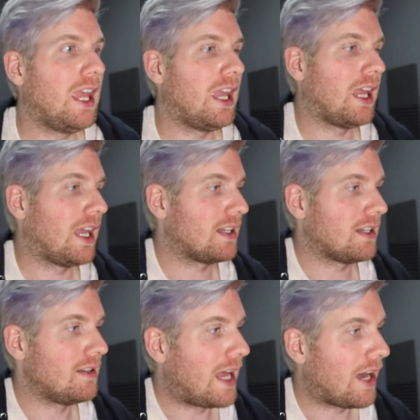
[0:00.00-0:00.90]
And
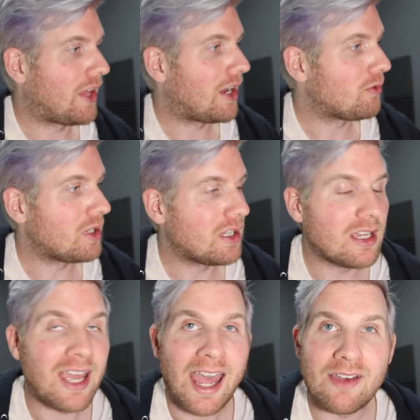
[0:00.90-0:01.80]
now that
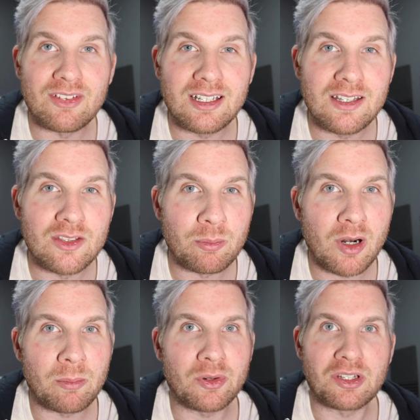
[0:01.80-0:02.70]
we have it in the
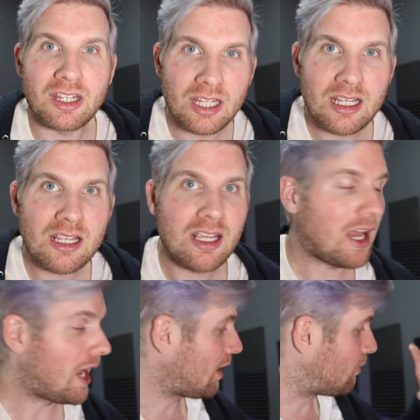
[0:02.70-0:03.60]
proper key,
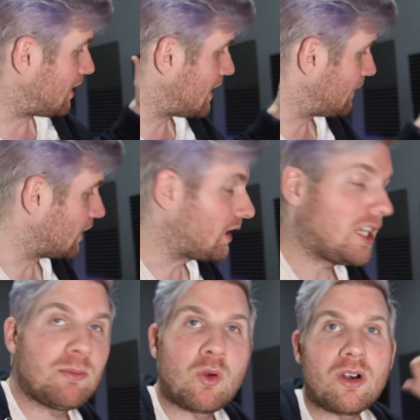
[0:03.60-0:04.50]
when I hit the
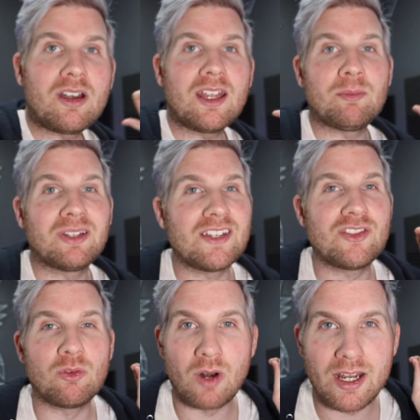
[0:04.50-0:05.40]
keyboard, it plays
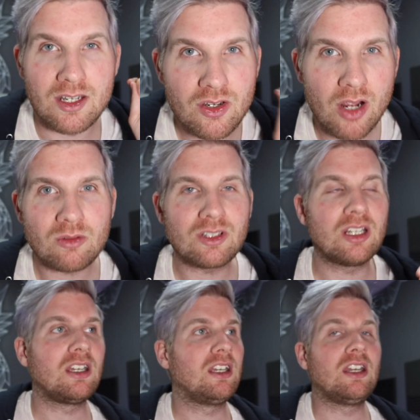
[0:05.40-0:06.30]
the right note.
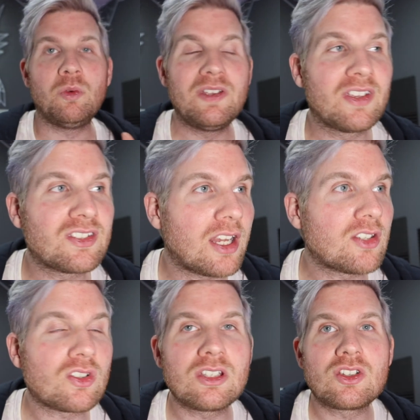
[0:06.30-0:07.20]
We've
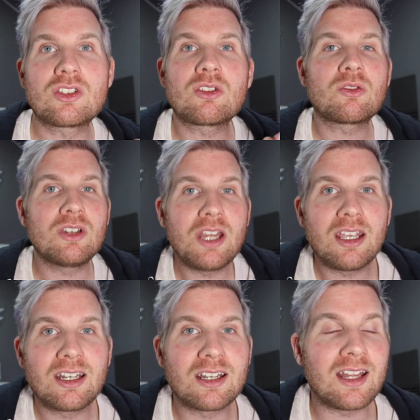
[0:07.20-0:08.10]
essentially just
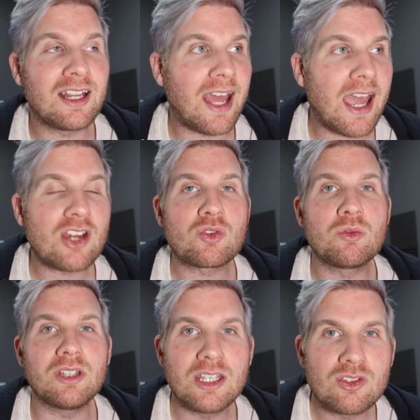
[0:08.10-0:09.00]
created an
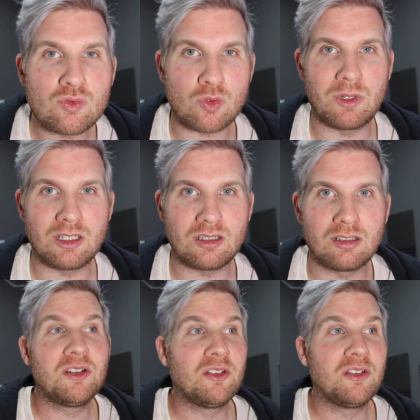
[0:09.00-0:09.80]
actual instrument.